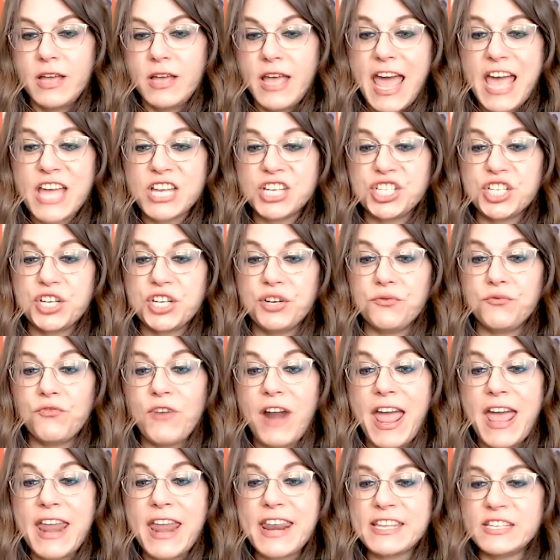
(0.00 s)
and she
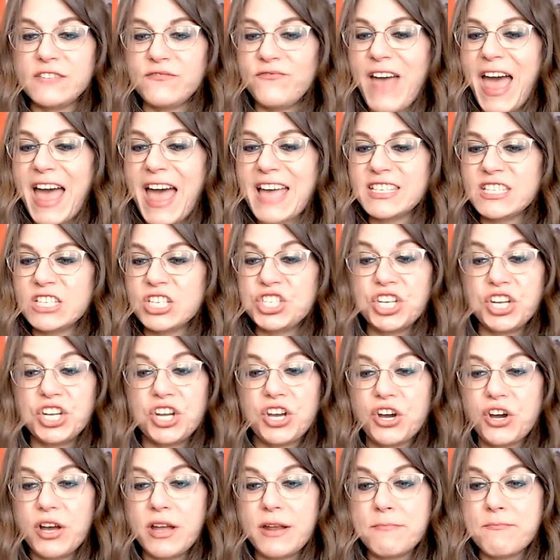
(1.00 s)
ran as fast as she
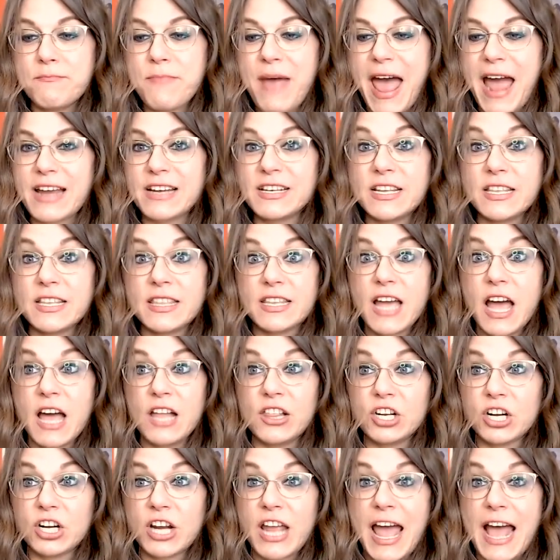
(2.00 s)
could back to the
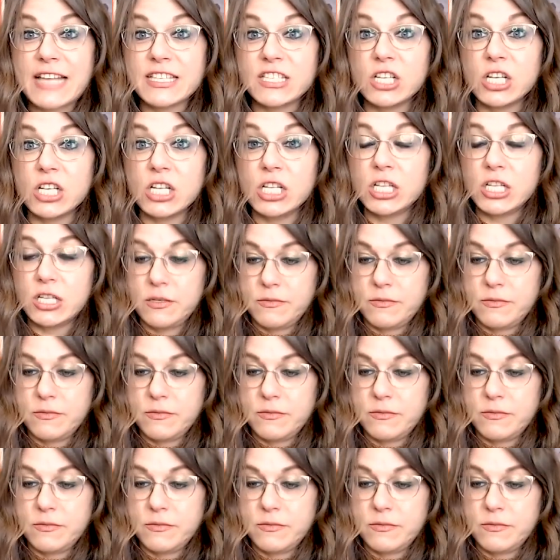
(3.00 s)
color castle.